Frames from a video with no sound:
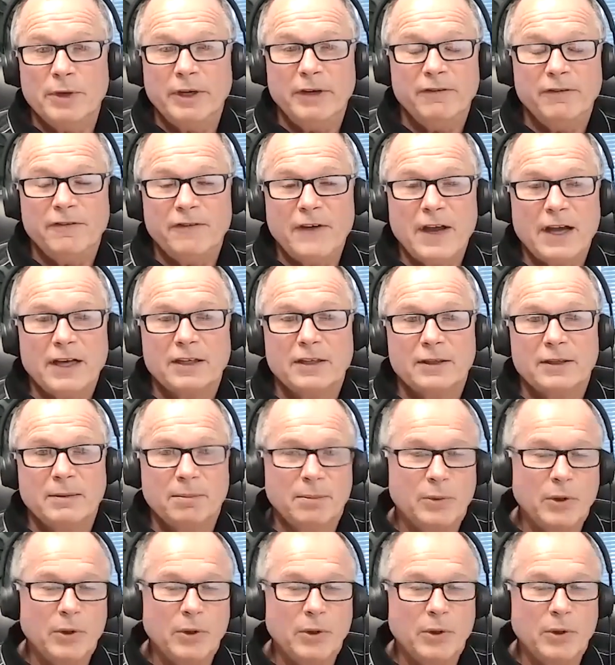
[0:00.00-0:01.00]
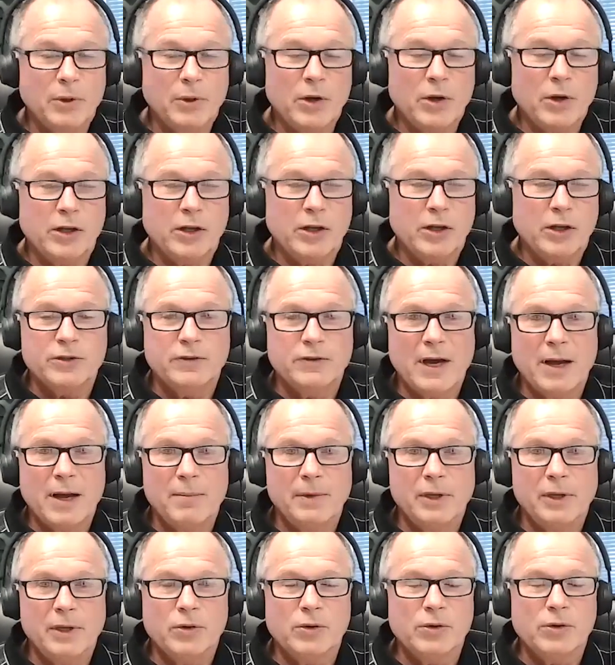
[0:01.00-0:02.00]
And in fact, the biological
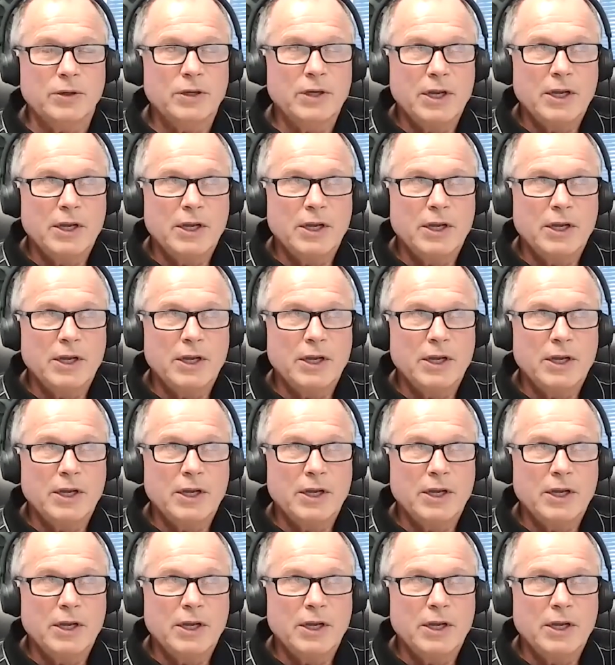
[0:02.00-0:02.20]
farming, or